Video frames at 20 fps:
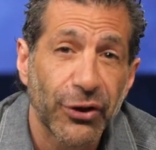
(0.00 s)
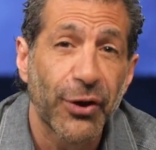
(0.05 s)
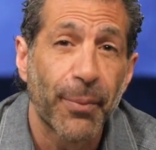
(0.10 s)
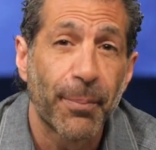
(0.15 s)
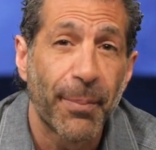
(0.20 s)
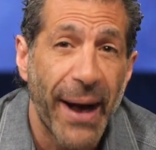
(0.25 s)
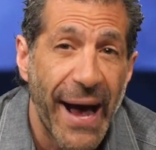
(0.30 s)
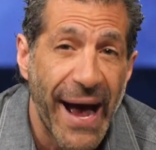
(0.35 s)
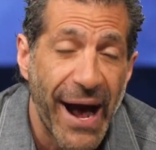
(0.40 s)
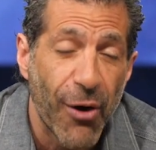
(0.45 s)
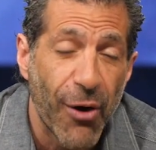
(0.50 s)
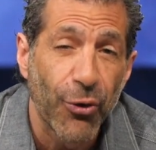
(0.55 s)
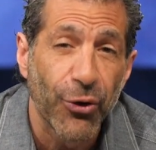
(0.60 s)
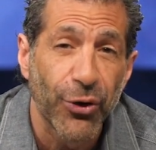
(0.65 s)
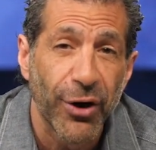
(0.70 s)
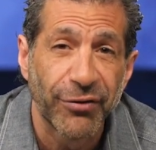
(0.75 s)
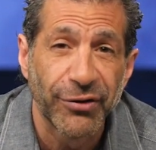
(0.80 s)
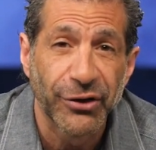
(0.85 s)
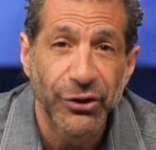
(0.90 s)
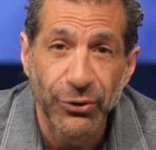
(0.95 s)
The
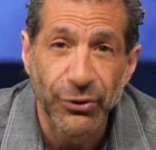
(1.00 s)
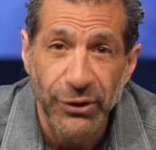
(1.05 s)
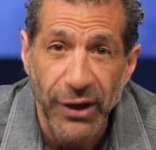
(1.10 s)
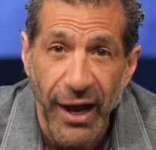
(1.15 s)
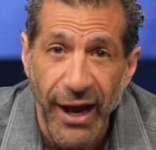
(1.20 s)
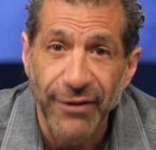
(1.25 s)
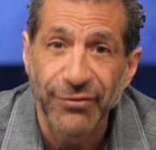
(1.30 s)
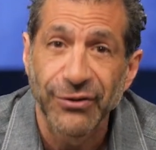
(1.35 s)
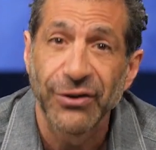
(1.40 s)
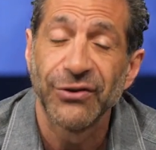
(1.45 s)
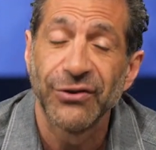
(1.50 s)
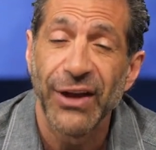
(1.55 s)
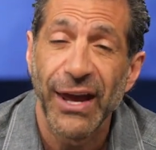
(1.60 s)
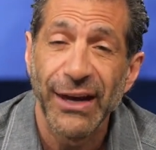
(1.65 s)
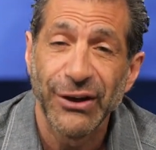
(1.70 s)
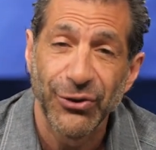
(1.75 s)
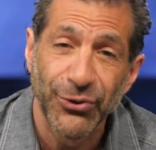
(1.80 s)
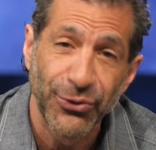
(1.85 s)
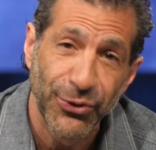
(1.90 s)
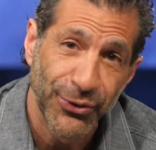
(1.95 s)
Power of a New Life, to
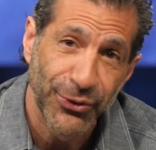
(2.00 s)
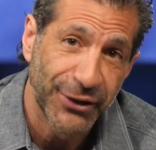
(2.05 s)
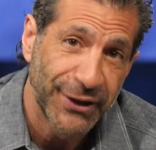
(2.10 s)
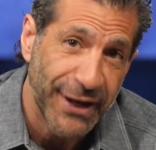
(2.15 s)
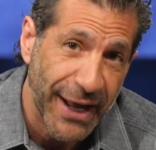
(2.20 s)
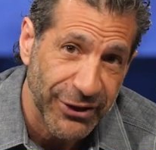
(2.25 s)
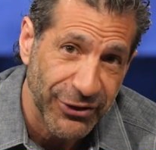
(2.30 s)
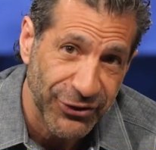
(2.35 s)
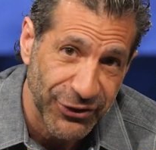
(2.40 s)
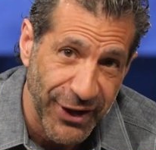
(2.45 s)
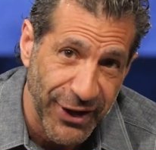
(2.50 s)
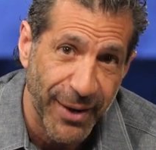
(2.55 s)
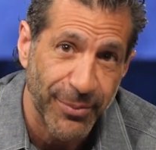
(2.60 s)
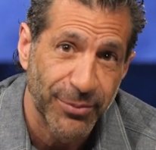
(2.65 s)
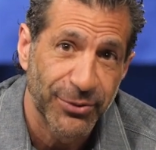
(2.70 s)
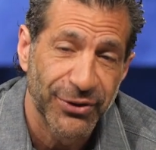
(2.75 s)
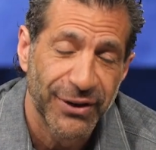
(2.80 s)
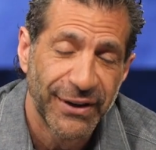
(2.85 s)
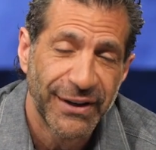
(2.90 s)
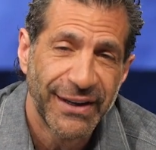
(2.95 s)
take you through the next
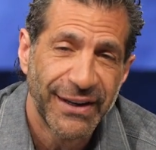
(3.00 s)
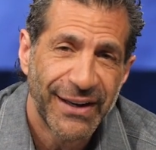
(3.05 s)
steps